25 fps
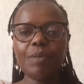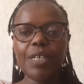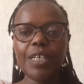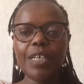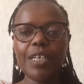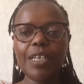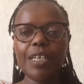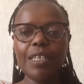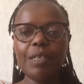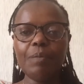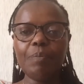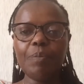
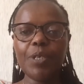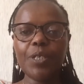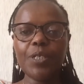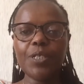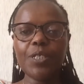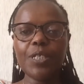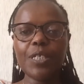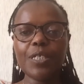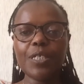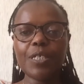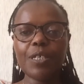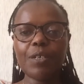early
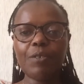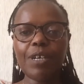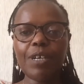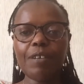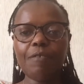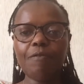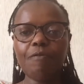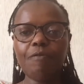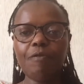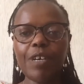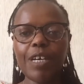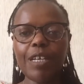protests
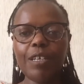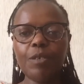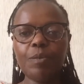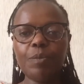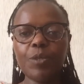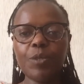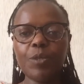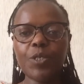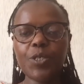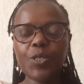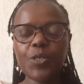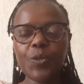around
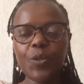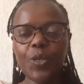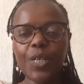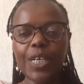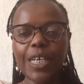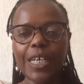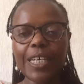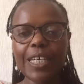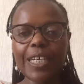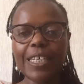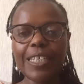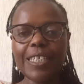Falomo
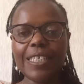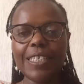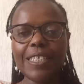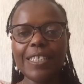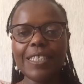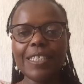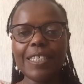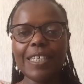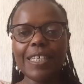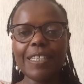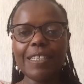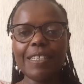Square
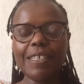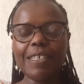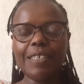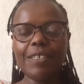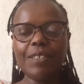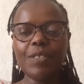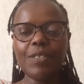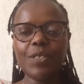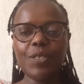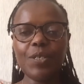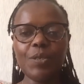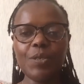is that
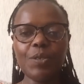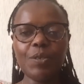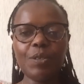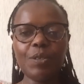they took